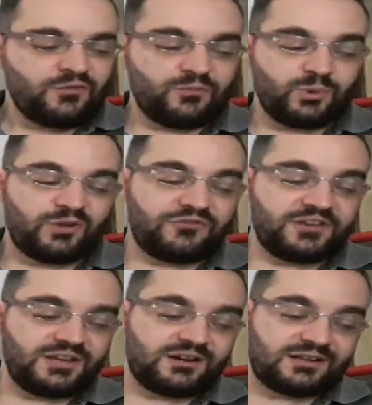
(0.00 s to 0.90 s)
We
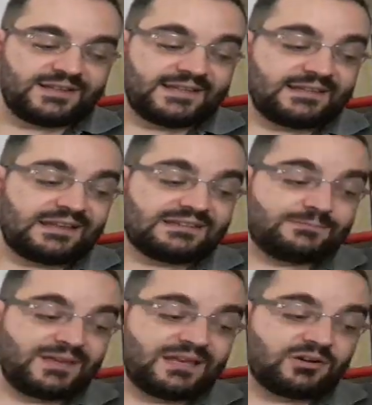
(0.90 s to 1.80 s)
fear that it has
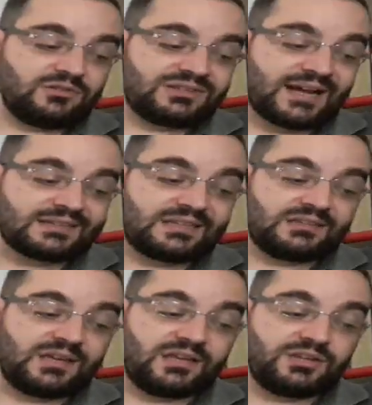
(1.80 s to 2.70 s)
been
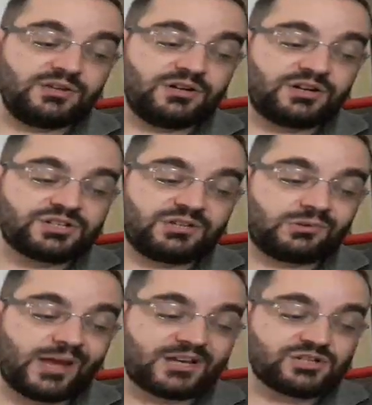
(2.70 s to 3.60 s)
contacted and urged
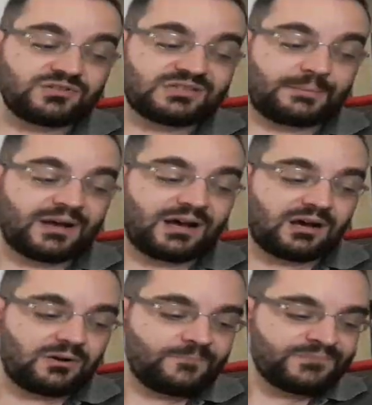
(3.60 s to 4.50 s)
into action
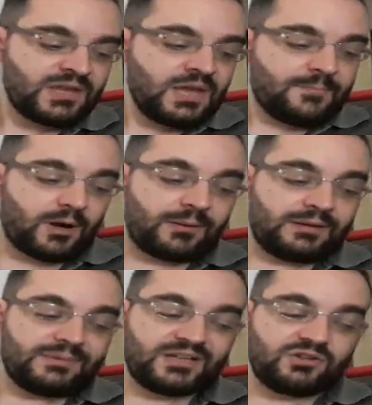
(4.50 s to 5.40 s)
somehow,
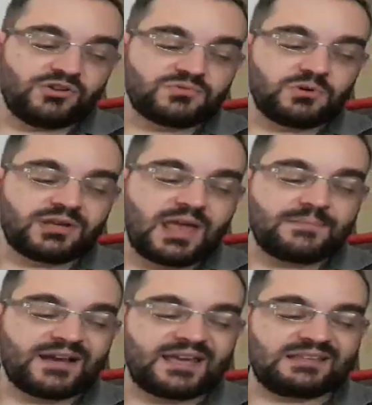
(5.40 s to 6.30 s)
probably by those who
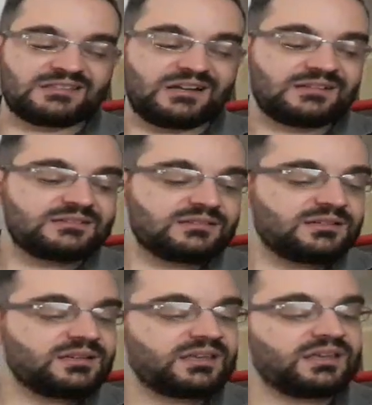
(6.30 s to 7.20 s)
came against us."
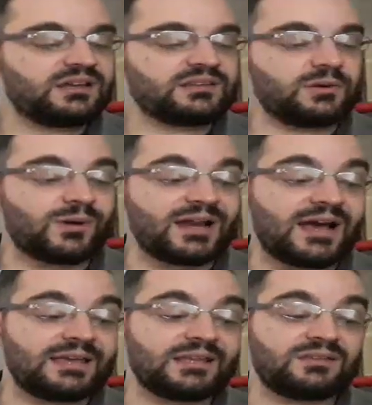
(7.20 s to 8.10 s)
Here the
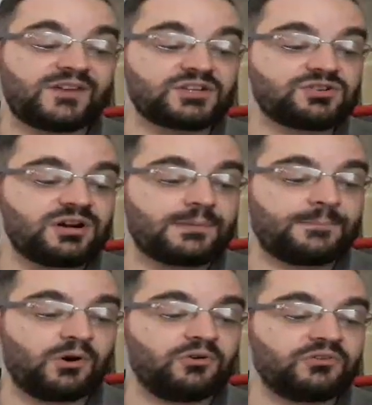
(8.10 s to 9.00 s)
one-eyed adventurer
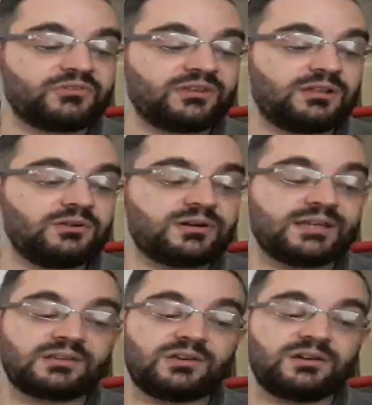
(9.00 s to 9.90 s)
paused and looked
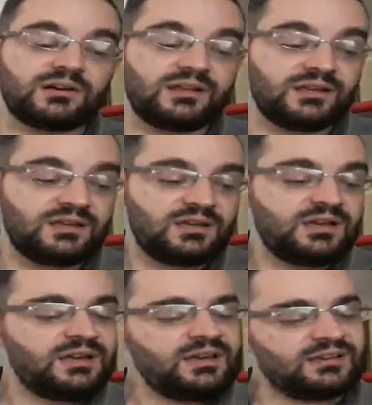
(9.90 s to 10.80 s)
at Curly,
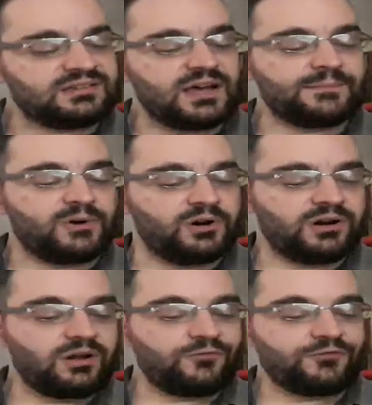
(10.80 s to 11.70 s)
Is there more,
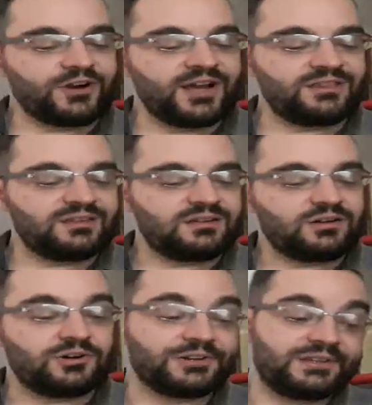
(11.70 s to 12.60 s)
old friend,
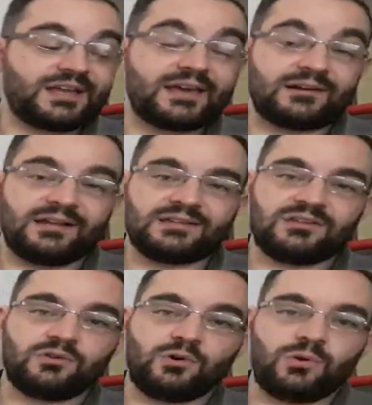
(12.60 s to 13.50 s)
or did I relate
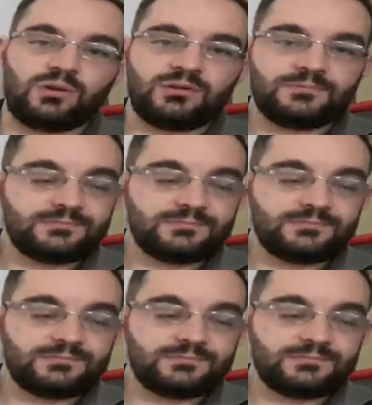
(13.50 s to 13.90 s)
it all?